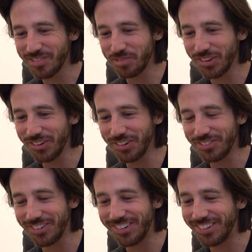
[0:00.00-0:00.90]

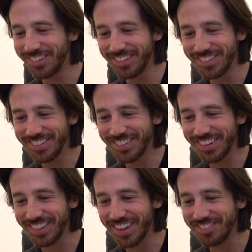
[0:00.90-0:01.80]
Beautiful.
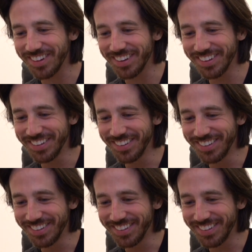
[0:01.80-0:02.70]
I love it. Yeah.